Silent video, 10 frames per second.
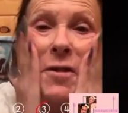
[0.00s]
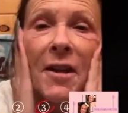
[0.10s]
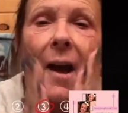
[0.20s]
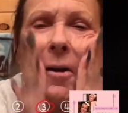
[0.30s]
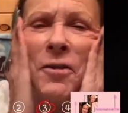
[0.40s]

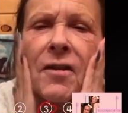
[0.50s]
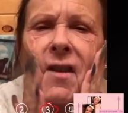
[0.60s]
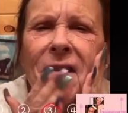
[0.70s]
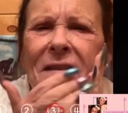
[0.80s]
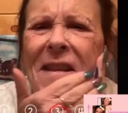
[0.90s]
trips
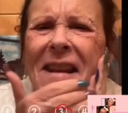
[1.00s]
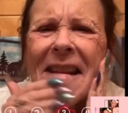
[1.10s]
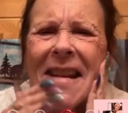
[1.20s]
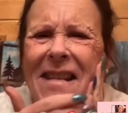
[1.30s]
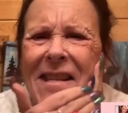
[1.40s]
down to the
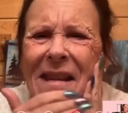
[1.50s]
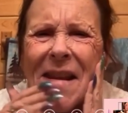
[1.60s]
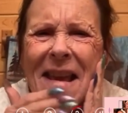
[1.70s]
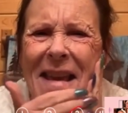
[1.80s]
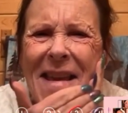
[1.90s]

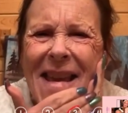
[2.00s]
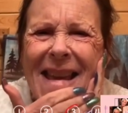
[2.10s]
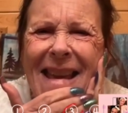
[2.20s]
cities.